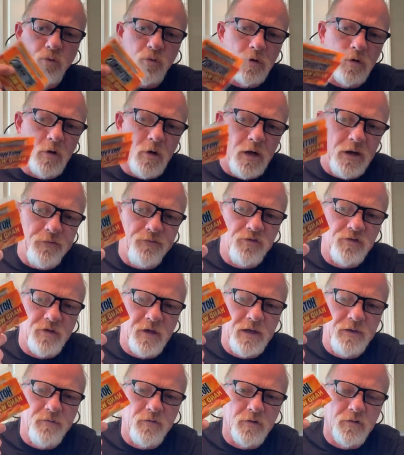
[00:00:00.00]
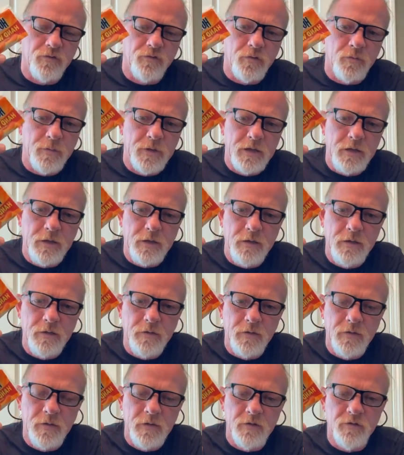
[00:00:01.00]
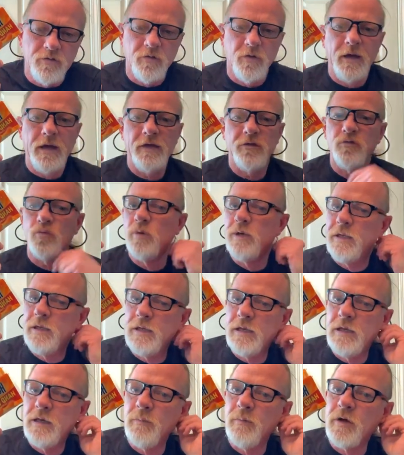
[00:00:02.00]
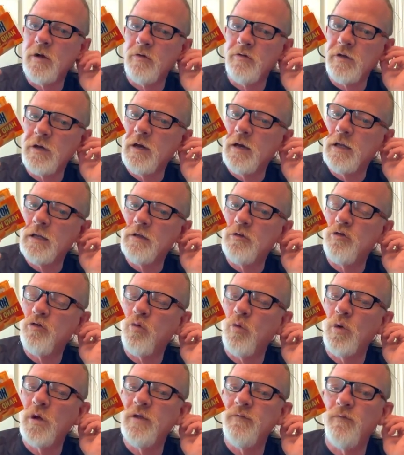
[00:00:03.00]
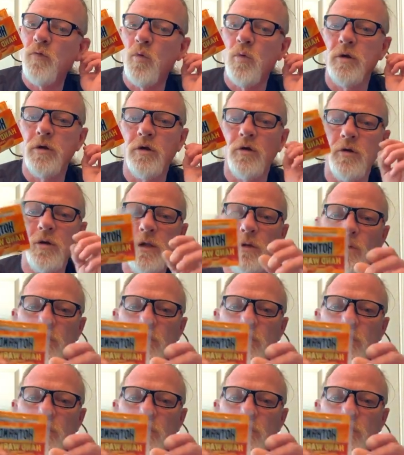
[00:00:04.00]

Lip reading: were lifesavers for me this last weekend because I got in 24-degree